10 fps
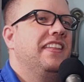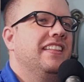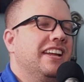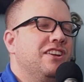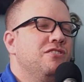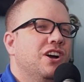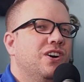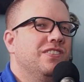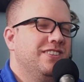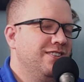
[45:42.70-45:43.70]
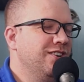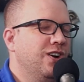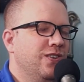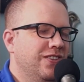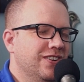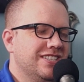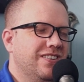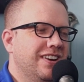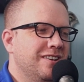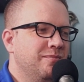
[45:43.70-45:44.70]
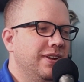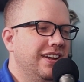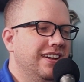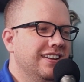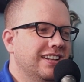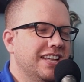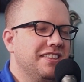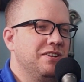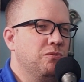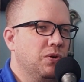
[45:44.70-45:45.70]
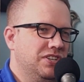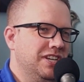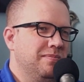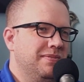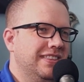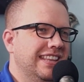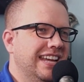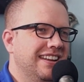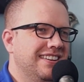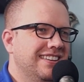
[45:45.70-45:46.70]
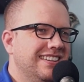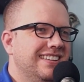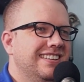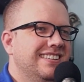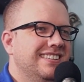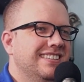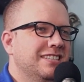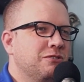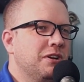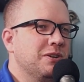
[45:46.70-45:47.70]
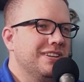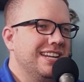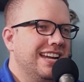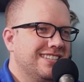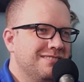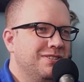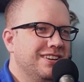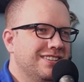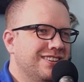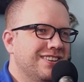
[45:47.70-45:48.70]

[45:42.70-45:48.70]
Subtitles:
Like there's going to be an Alethi warship that is going to attack someone and start